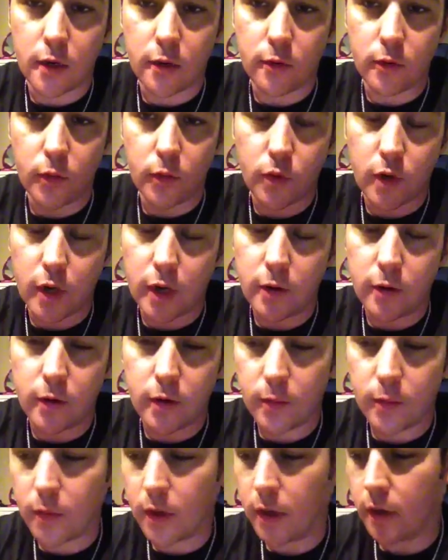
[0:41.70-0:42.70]
with
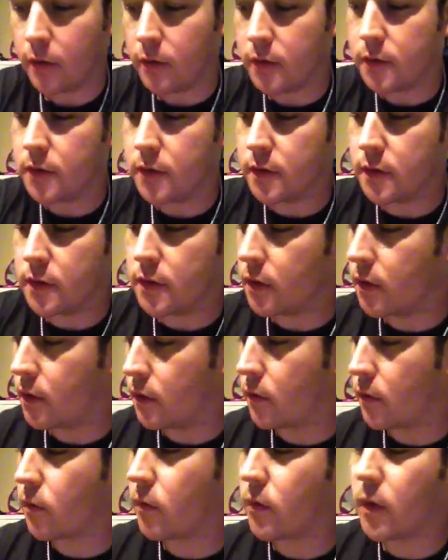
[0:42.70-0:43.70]
priority mail, which is
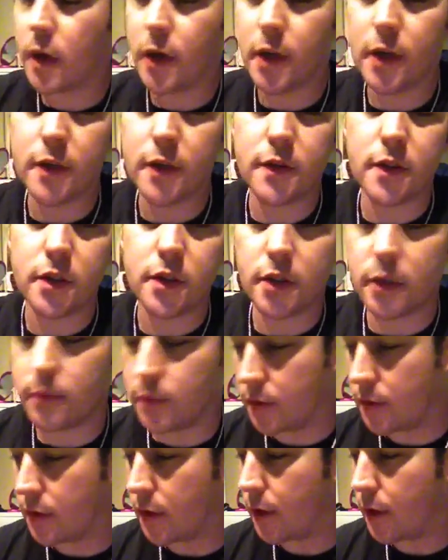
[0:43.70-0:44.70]
crazy
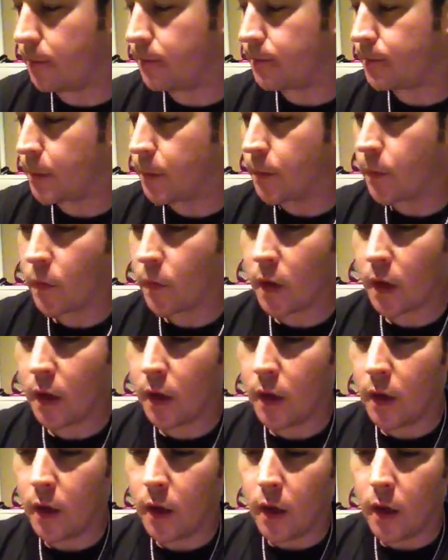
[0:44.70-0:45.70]
shipping time.
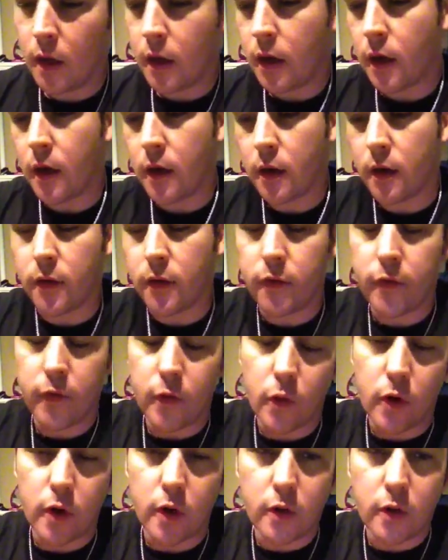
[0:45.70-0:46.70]
If
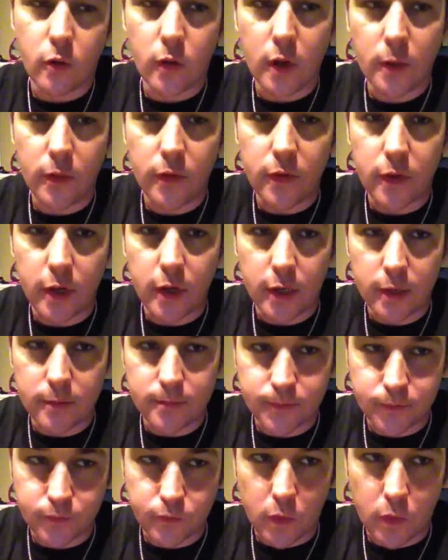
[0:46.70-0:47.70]
you went on the website,
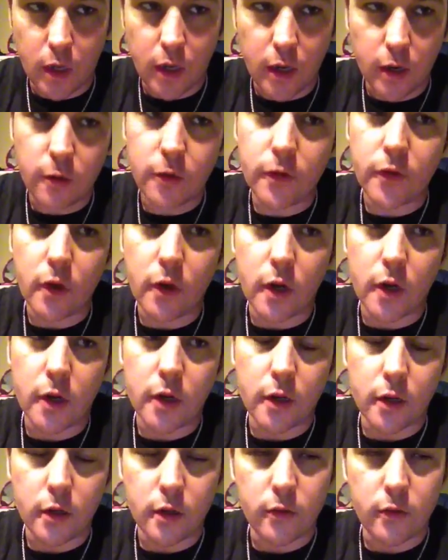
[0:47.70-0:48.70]
I was on
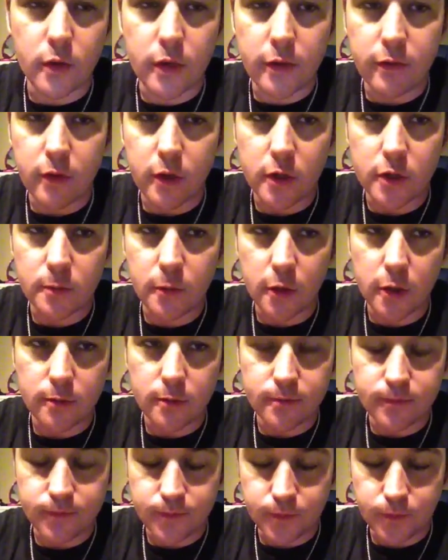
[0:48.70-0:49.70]
hitting the refresh
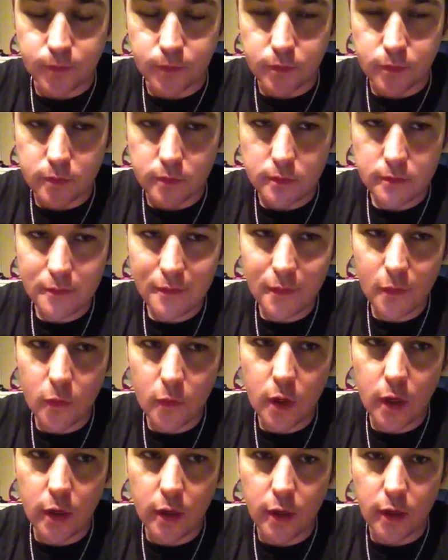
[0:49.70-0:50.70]
button,
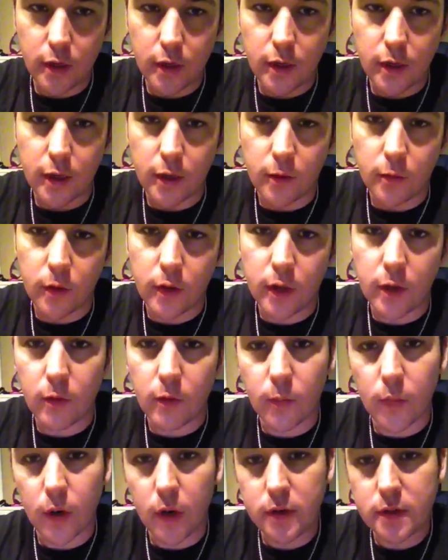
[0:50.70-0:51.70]
and when they
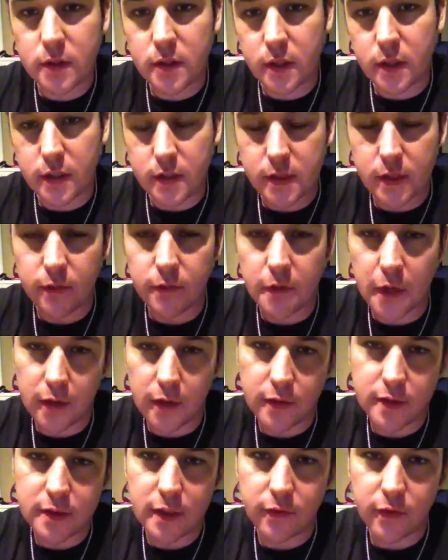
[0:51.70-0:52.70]
were posted, it said
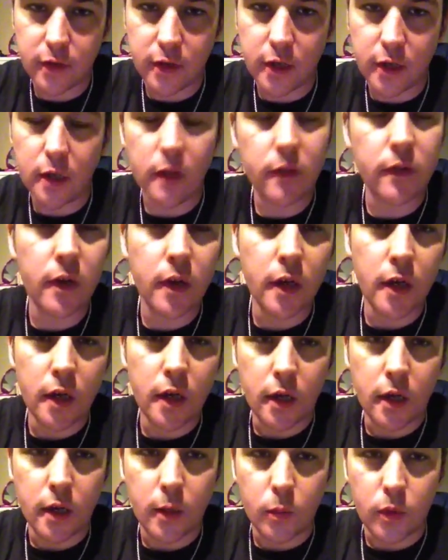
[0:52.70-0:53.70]
5 to 7 days.
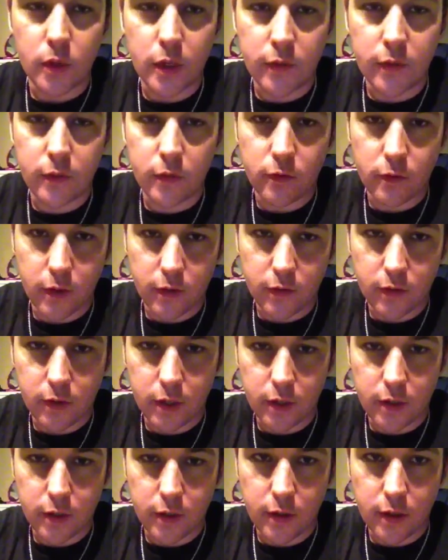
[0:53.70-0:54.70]
I believe the reason
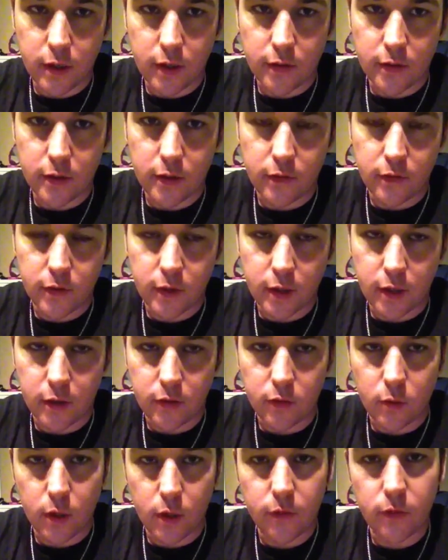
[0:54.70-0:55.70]
they did that, instead of saying
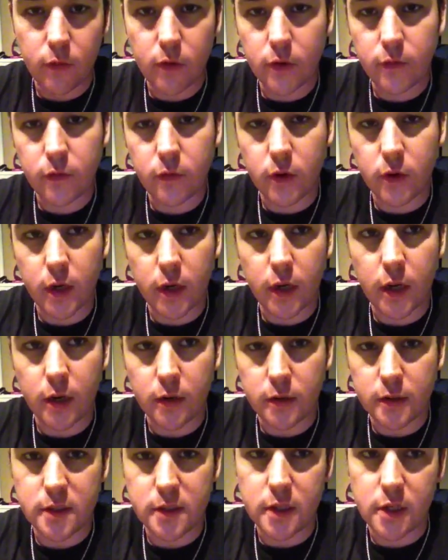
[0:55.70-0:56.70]
24 to 48
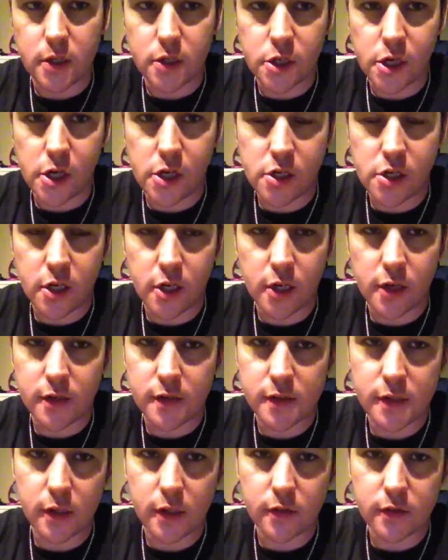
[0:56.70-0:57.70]
hours and then changing it
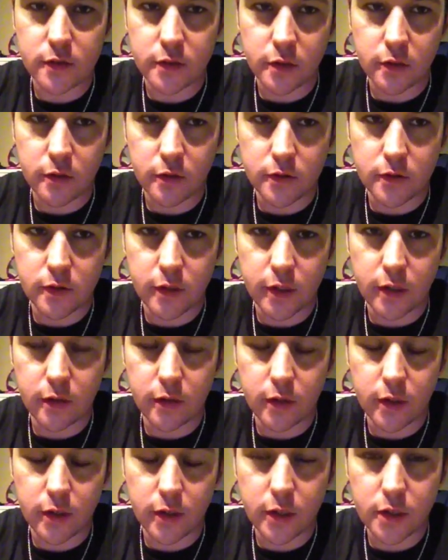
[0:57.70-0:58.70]
as sales goes, like on
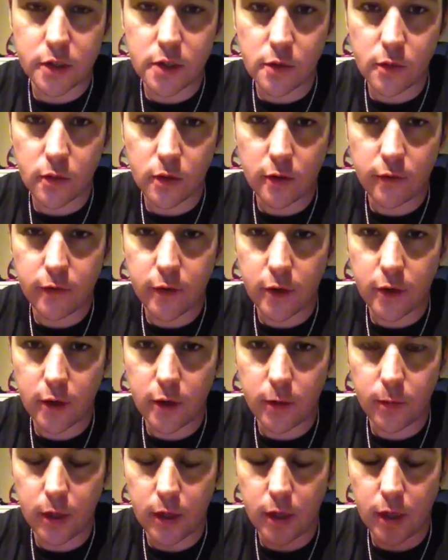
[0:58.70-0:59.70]
the initial
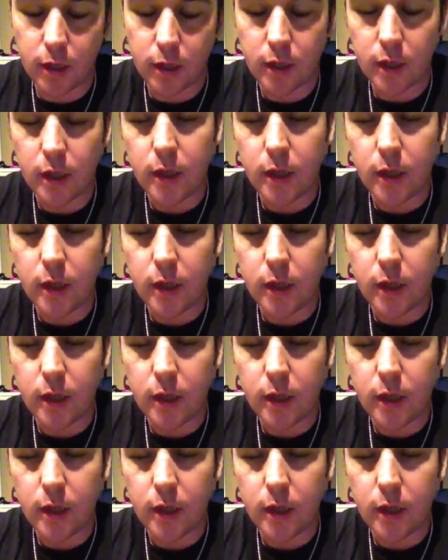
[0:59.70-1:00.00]
Provari mini,